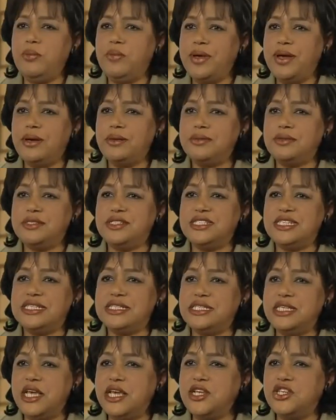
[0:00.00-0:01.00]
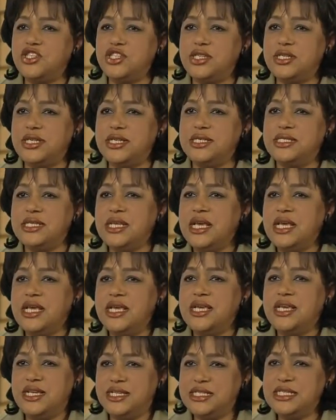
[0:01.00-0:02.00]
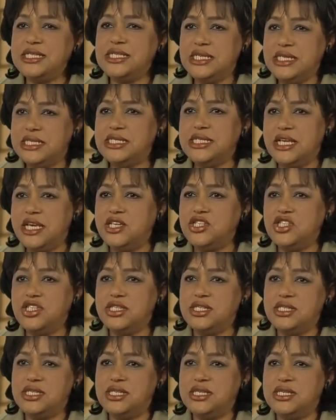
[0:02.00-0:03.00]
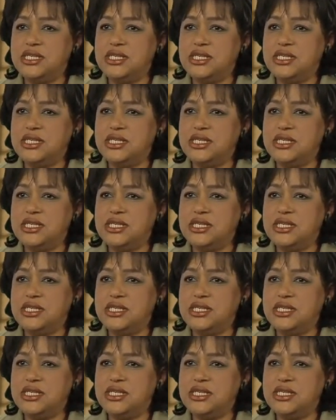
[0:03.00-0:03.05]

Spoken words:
about contagion? Is it contagious?